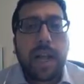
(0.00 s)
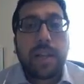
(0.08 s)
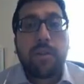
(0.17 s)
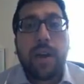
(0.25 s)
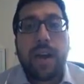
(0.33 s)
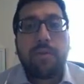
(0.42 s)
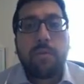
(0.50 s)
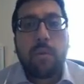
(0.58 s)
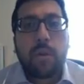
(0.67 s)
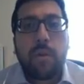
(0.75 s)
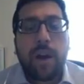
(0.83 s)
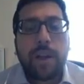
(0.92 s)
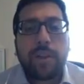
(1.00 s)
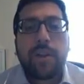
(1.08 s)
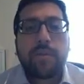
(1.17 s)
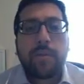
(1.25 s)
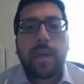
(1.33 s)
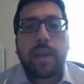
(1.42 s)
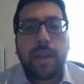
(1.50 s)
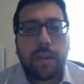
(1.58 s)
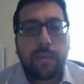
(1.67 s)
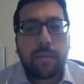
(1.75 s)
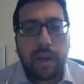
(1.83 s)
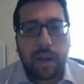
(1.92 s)
and you have more wine, you don't have to make
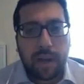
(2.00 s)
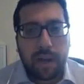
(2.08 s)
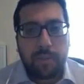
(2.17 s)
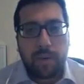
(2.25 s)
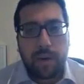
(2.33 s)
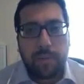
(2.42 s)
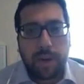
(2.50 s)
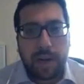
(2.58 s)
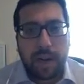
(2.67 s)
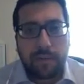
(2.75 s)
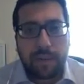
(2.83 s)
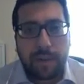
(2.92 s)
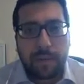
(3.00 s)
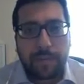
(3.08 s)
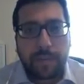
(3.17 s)
another bracha borei preagafen.